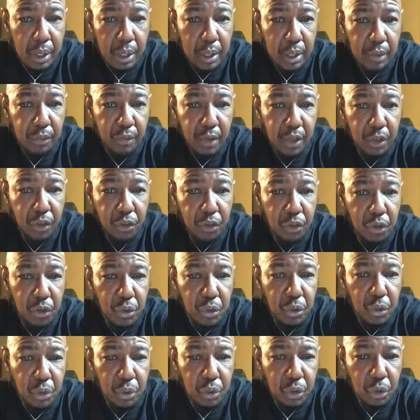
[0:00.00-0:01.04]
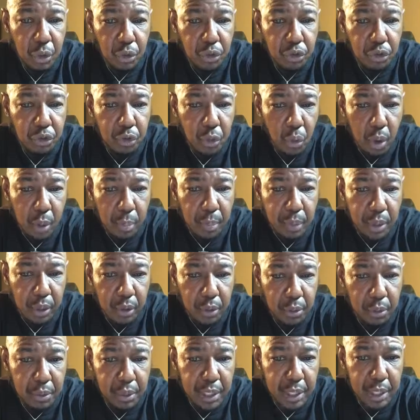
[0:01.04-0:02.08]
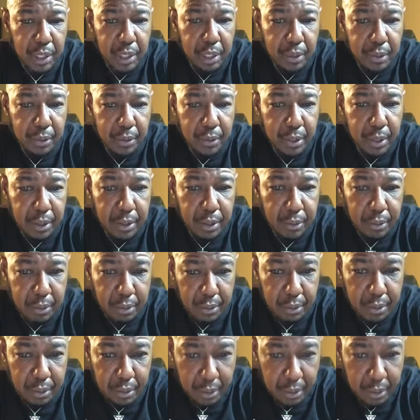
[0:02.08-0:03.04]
If I see you, you'll show up in green down here.